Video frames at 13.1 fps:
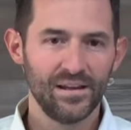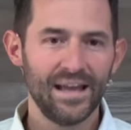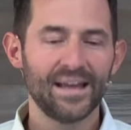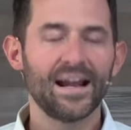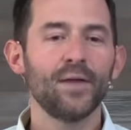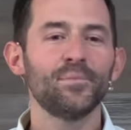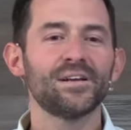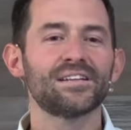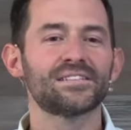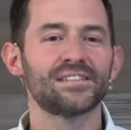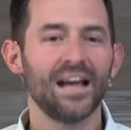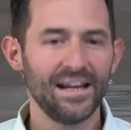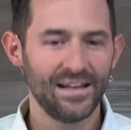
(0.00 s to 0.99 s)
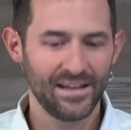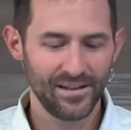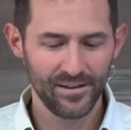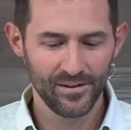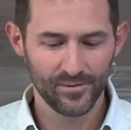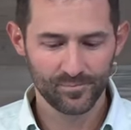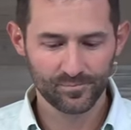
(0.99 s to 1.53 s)
And I'm
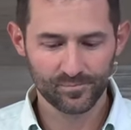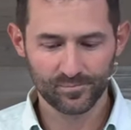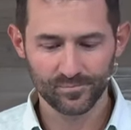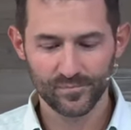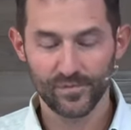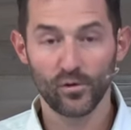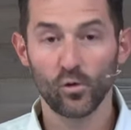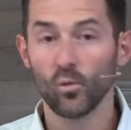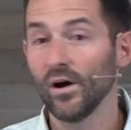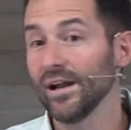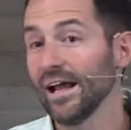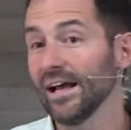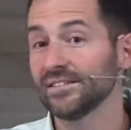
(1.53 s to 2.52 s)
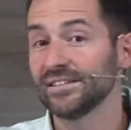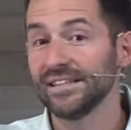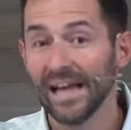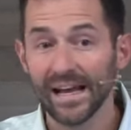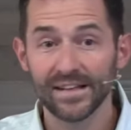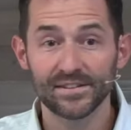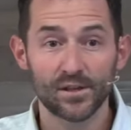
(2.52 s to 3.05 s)
excited for what has
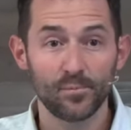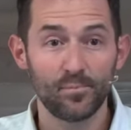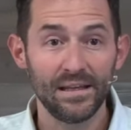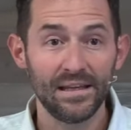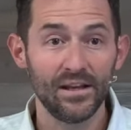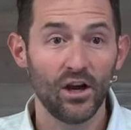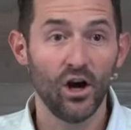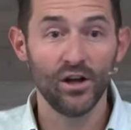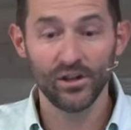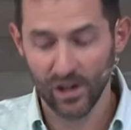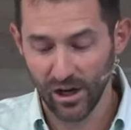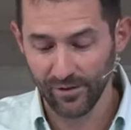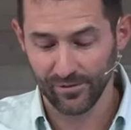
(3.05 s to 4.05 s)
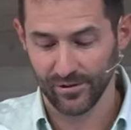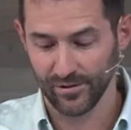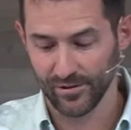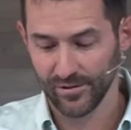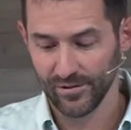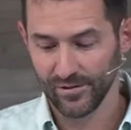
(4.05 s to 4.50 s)
yet to be uncovered